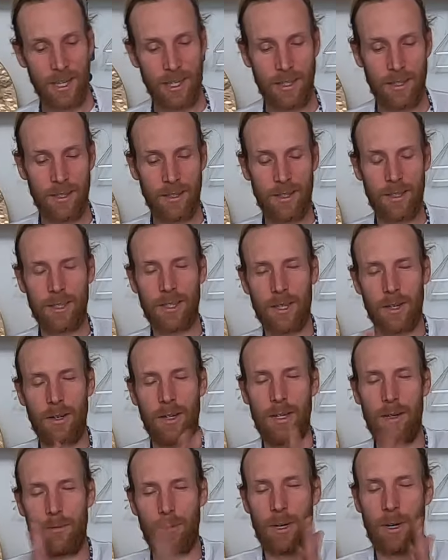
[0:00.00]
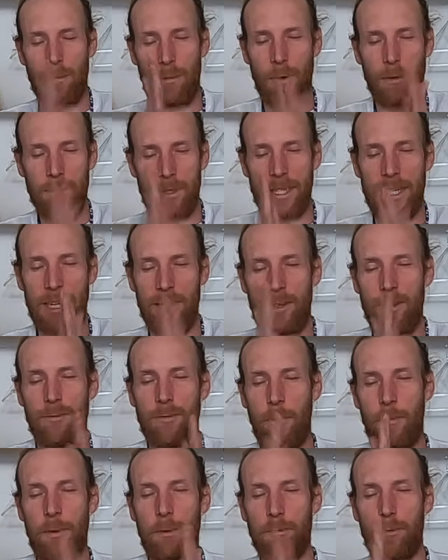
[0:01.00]
So let's just go ahead and bring our palms together and
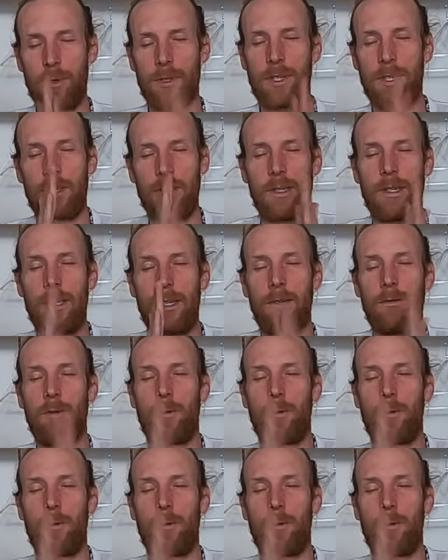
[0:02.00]
move them briskly.